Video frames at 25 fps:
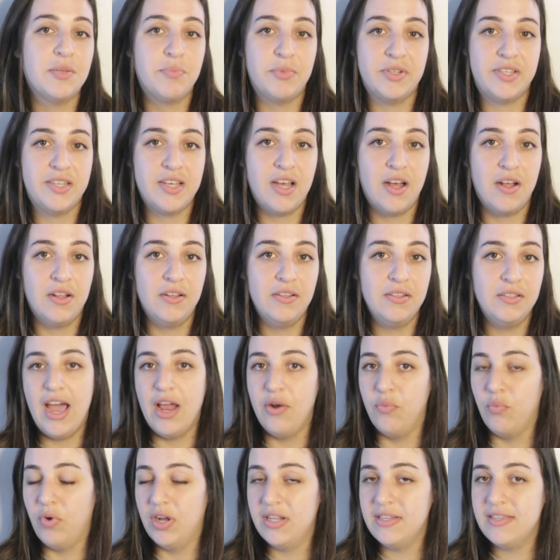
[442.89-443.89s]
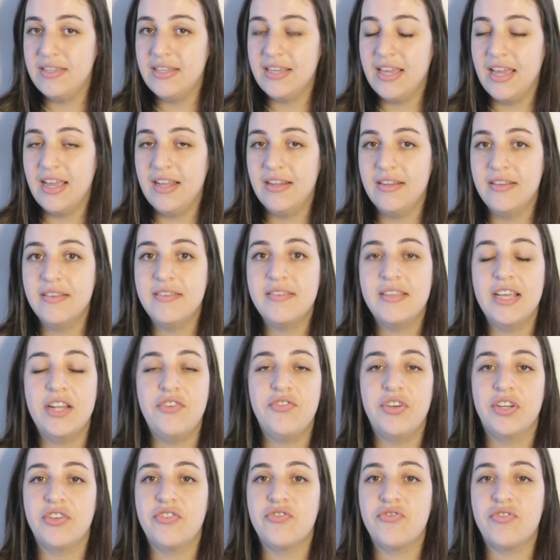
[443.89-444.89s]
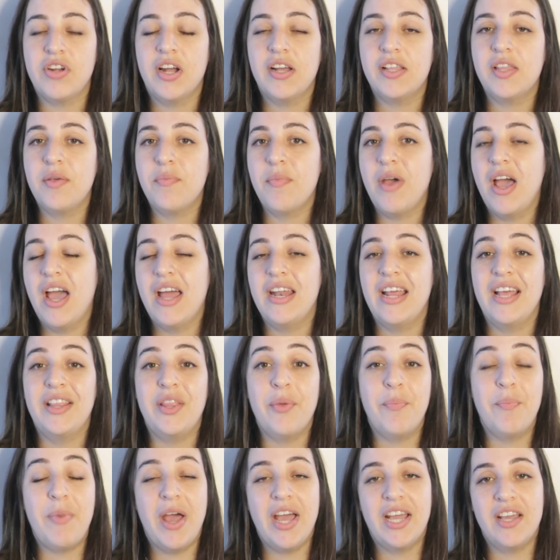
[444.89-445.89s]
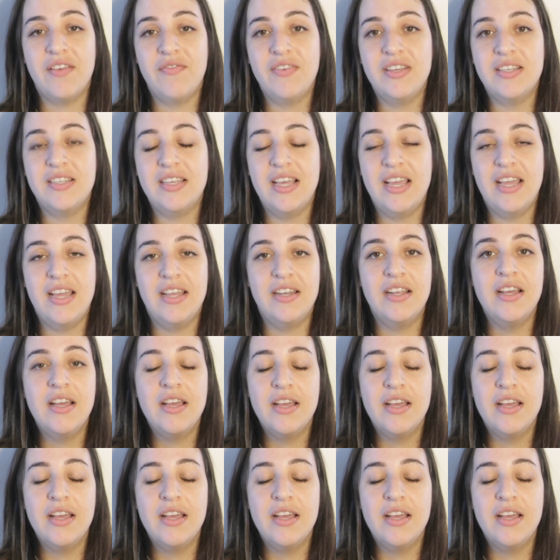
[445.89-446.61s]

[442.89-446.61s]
Patel, and once again, Cedric struck the man at the back of his head.